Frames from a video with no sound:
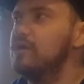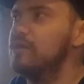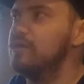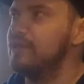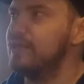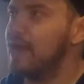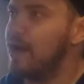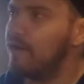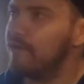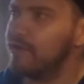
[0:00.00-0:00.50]

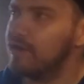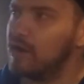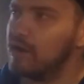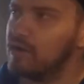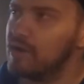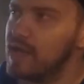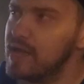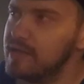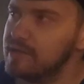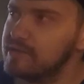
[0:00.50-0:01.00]
the Audi
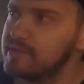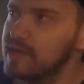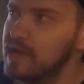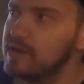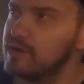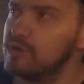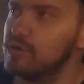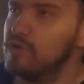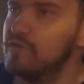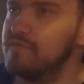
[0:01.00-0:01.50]
R8s, I
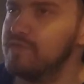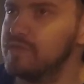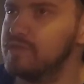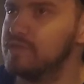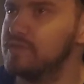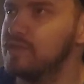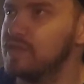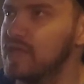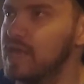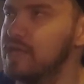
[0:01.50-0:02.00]
don't know if this
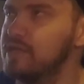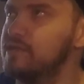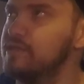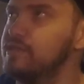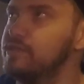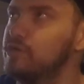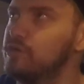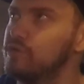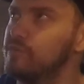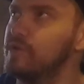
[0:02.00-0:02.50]
is the case in
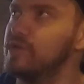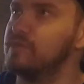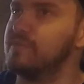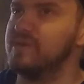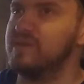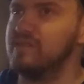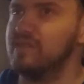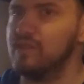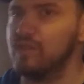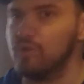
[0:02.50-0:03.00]
the older ones,
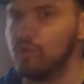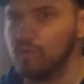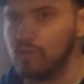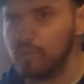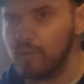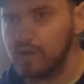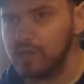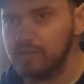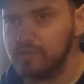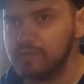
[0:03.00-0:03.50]
but in the newer
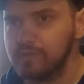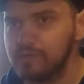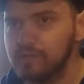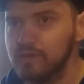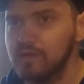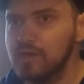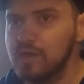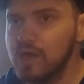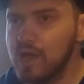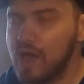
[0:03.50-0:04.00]
ones,
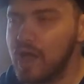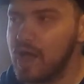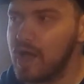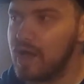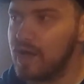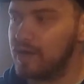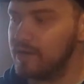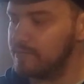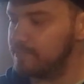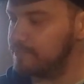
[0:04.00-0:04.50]

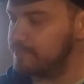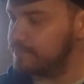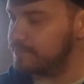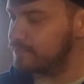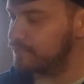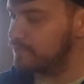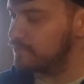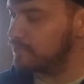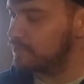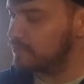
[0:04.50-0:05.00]
the
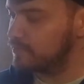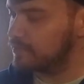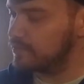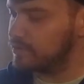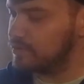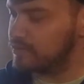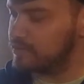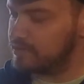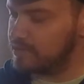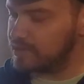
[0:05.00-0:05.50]

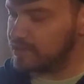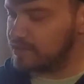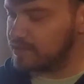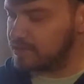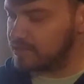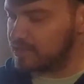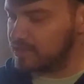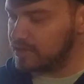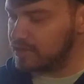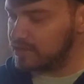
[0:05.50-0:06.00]

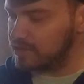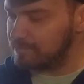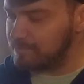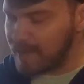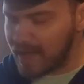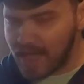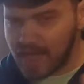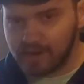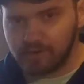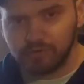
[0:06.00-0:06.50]

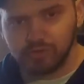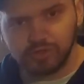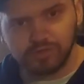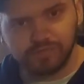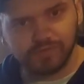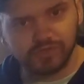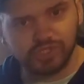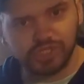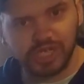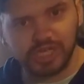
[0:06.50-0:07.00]
paddles
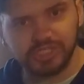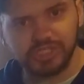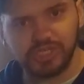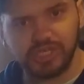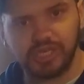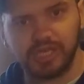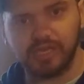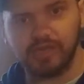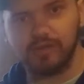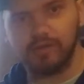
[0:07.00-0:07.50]
for changing
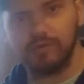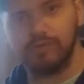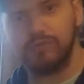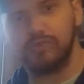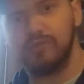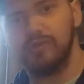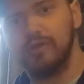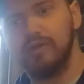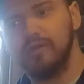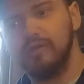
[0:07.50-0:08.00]

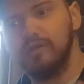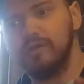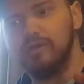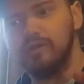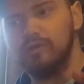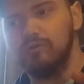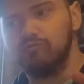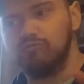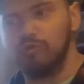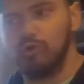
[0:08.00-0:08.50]
gears
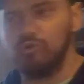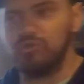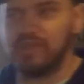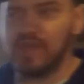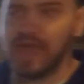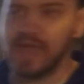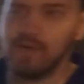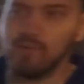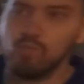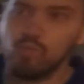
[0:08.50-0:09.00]

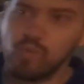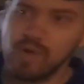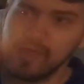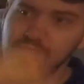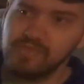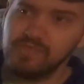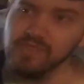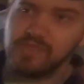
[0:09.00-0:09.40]
rotate with the